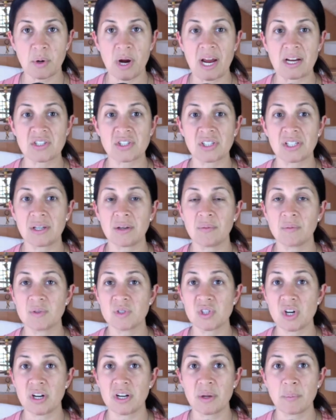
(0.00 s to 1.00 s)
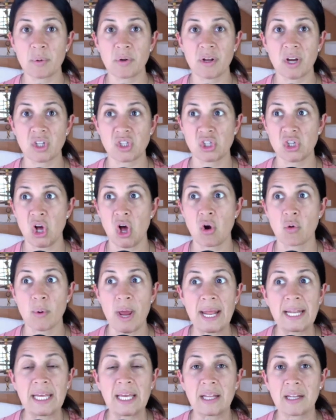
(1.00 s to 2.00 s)
We're actually starting production
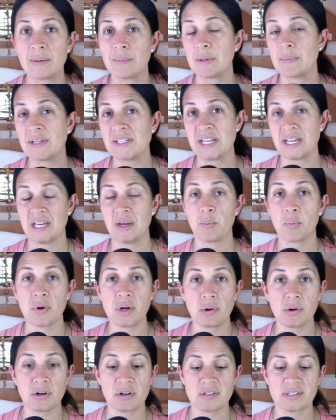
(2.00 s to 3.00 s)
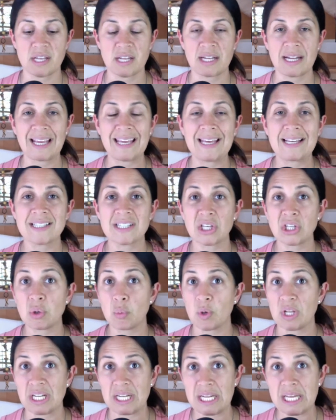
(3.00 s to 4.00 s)
already and I'm going to be taking pre orders on it. I can't tell
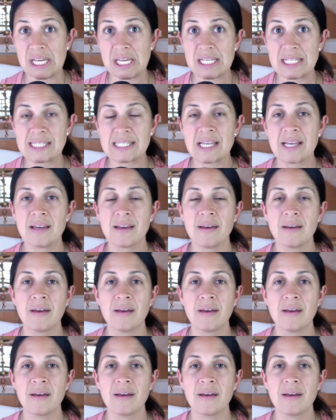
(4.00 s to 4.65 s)
you what it is,